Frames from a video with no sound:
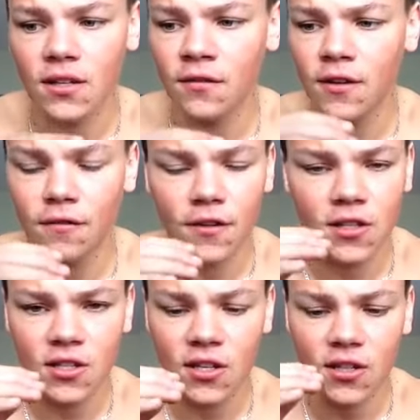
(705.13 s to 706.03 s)
even if it's
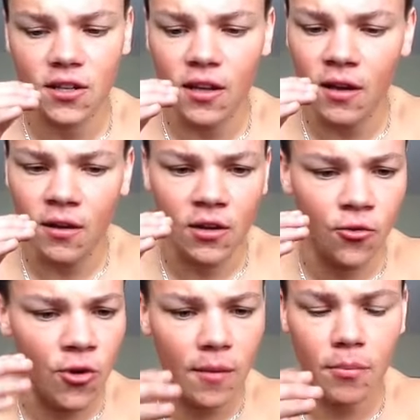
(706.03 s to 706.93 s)
just a
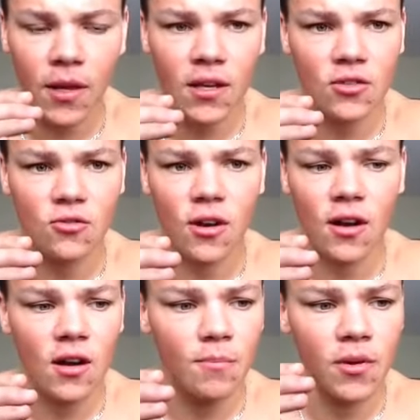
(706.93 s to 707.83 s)
rep
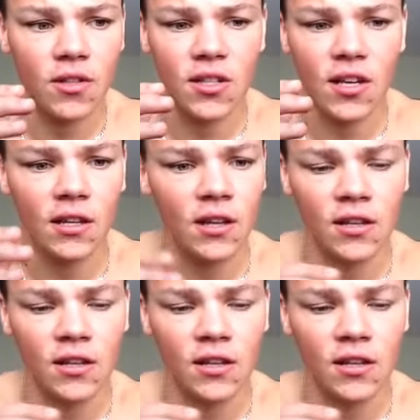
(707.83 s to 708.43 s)
extra per set,